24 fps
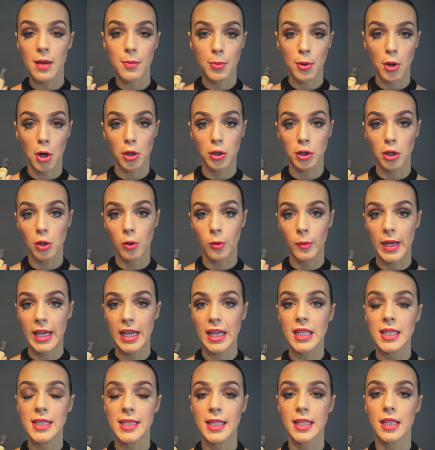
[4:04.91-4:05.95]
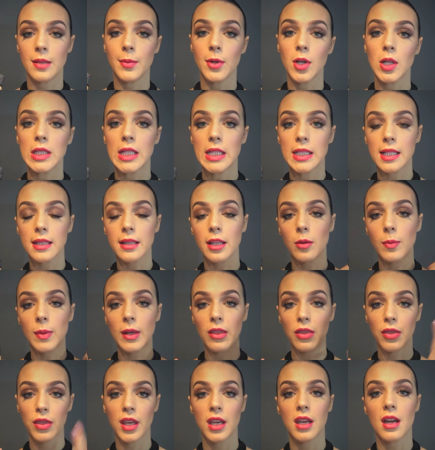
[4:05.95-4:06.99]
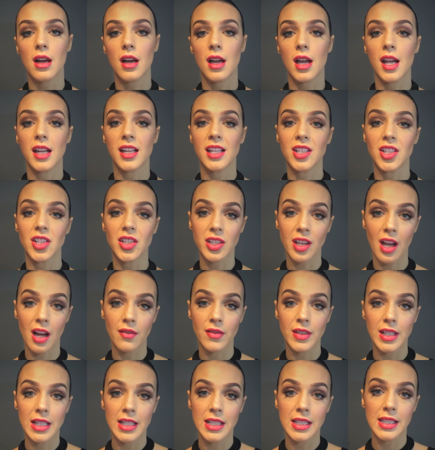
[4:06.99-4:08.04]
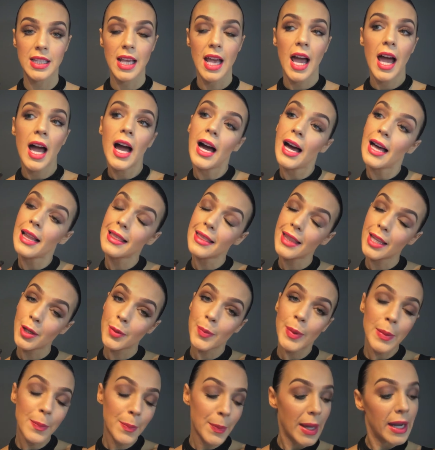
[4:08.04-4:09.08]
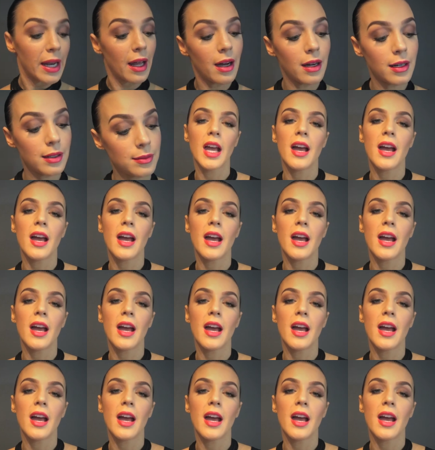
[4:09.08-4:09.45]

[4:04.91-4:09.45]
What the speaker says: Pro Long Wear Concealer because it's a little bit thicker and it just covers a little bit better.